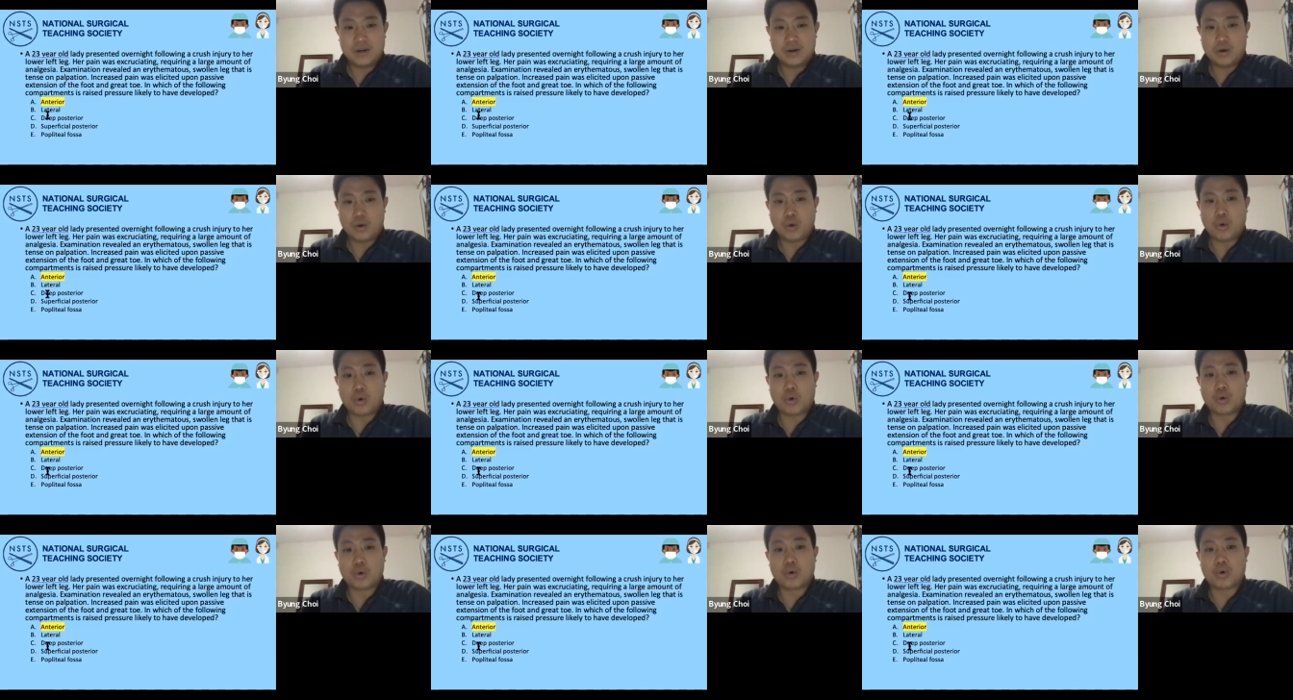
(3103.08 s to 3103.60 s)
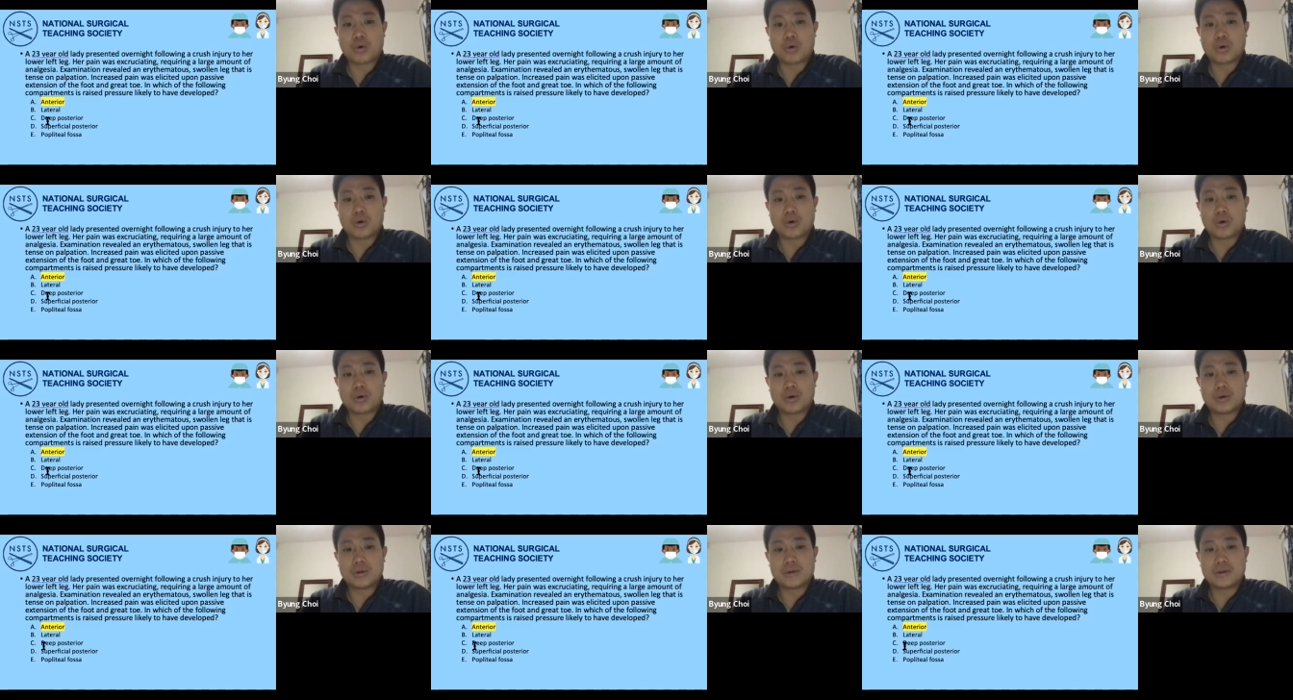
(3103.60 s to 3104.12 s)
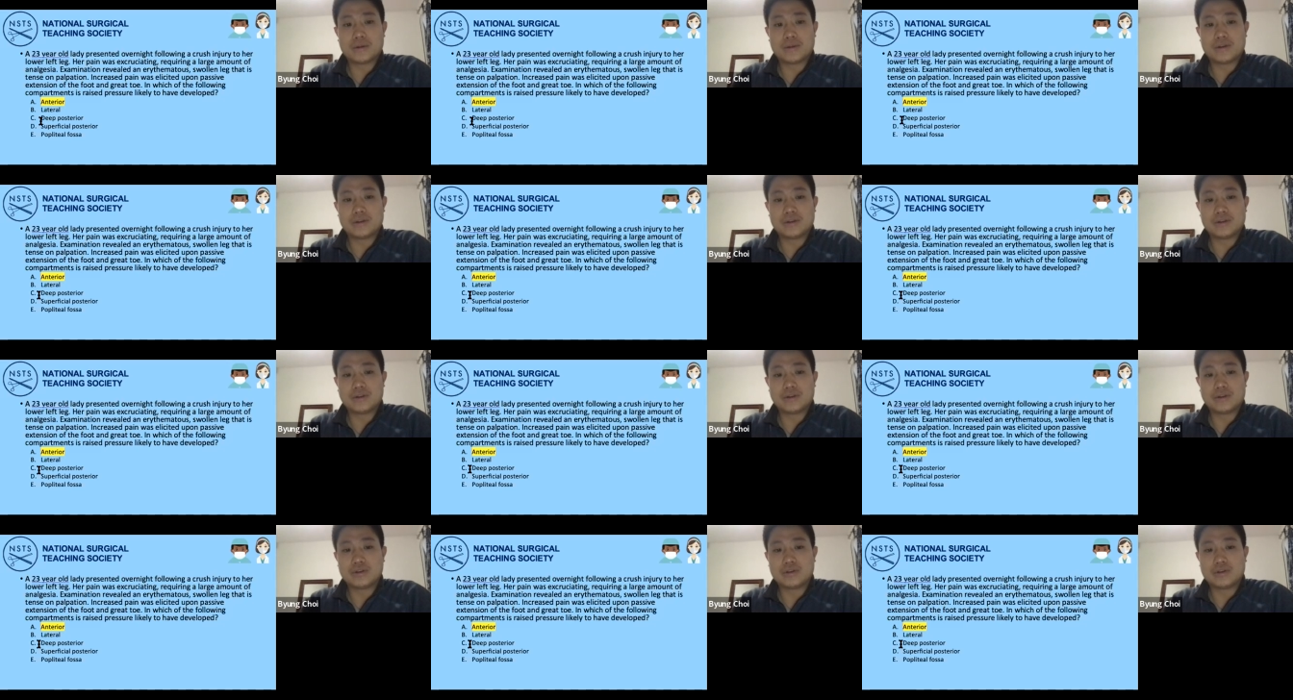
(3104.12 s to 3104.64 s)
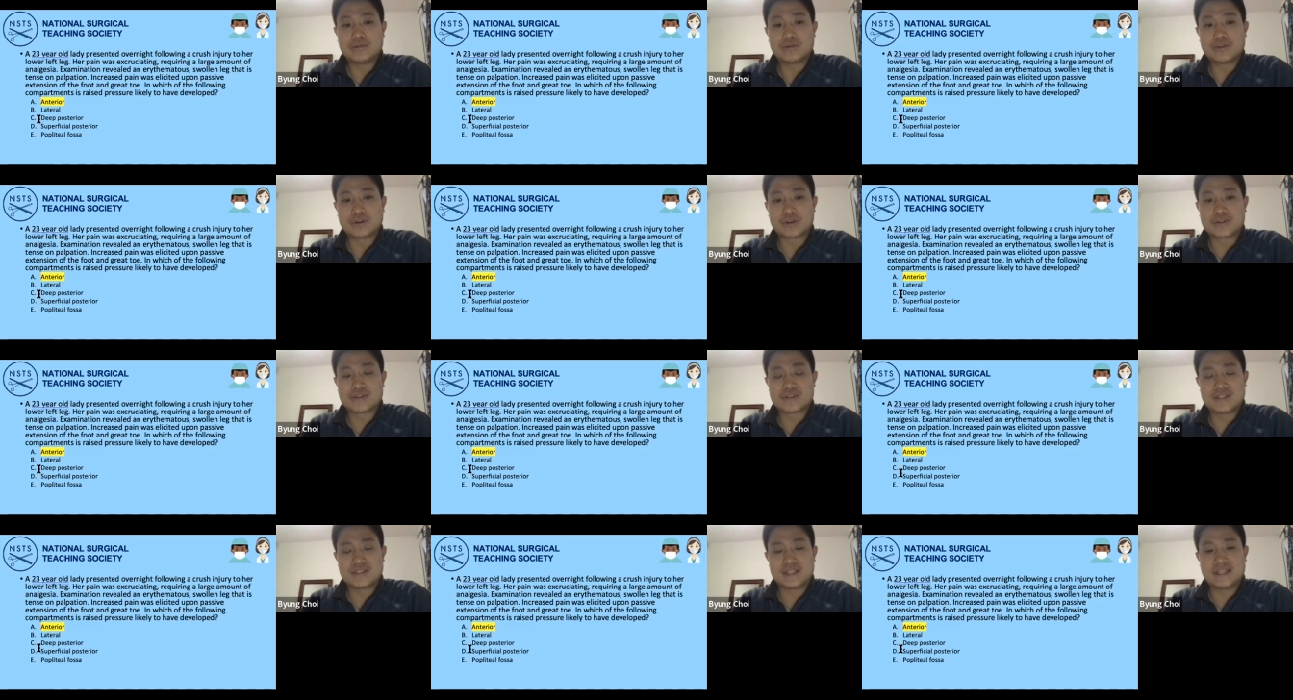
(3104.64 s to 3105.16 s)
or you've
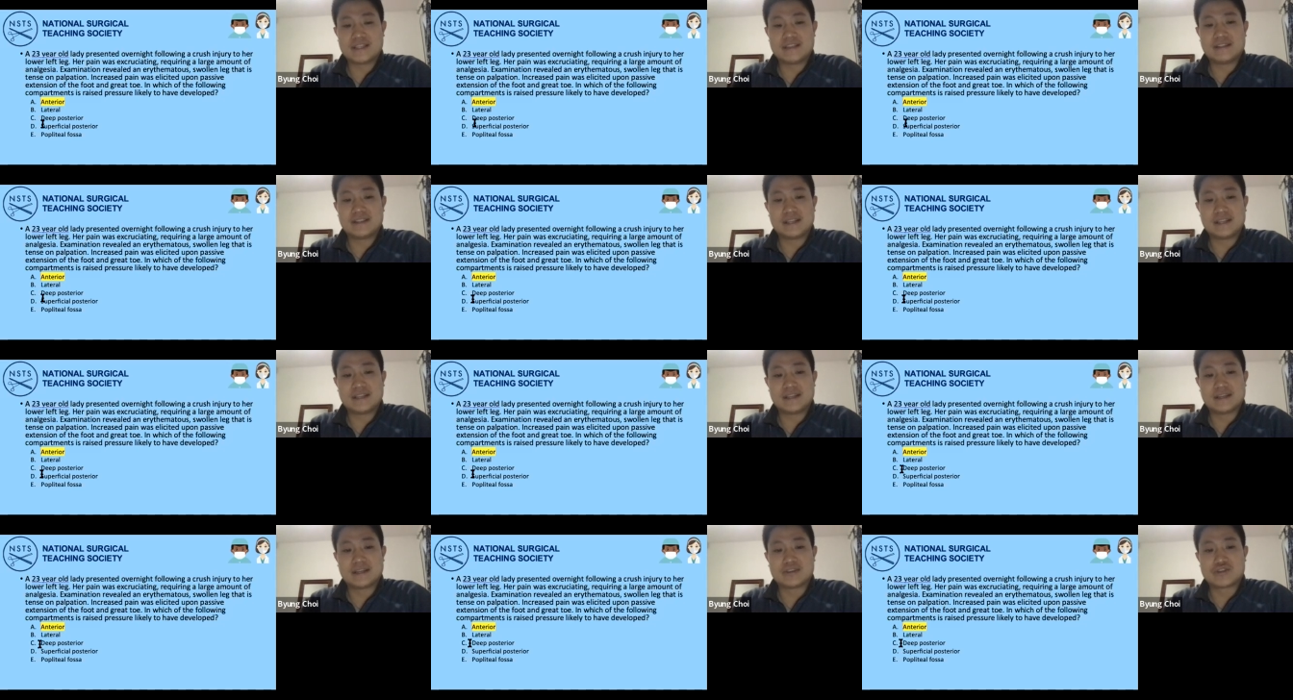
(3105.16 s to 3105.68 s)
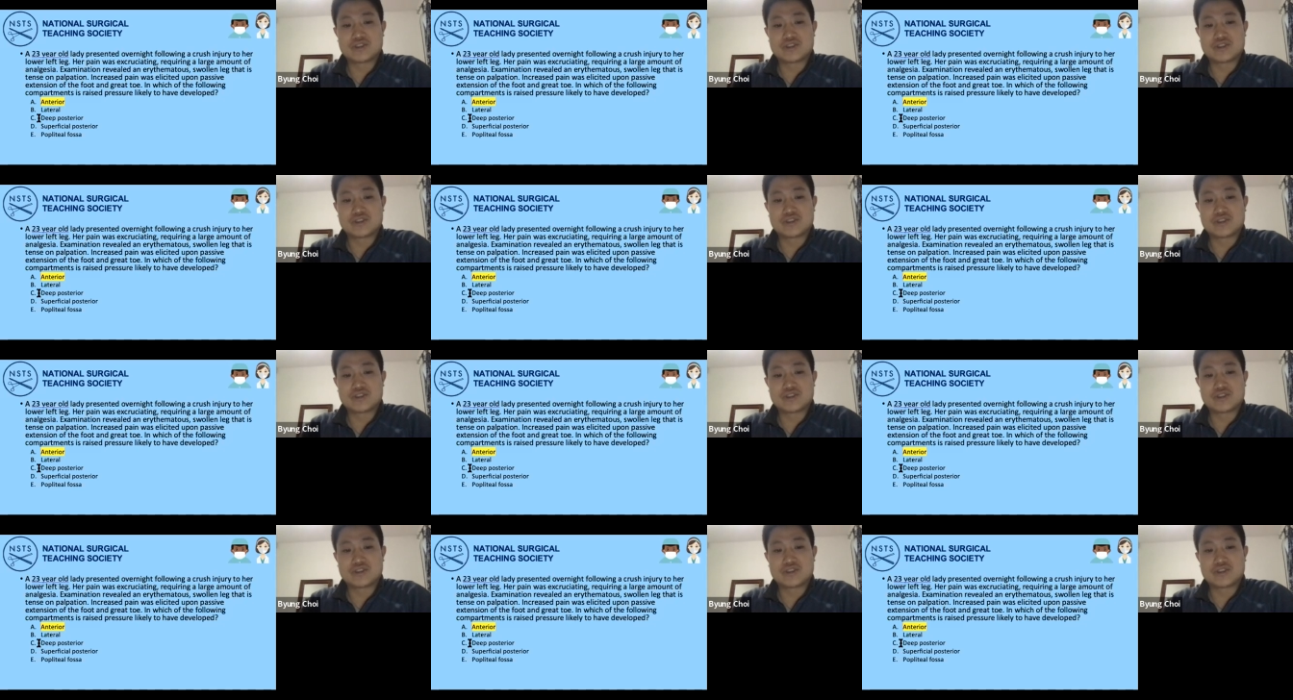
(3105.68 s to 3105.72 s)
got CD,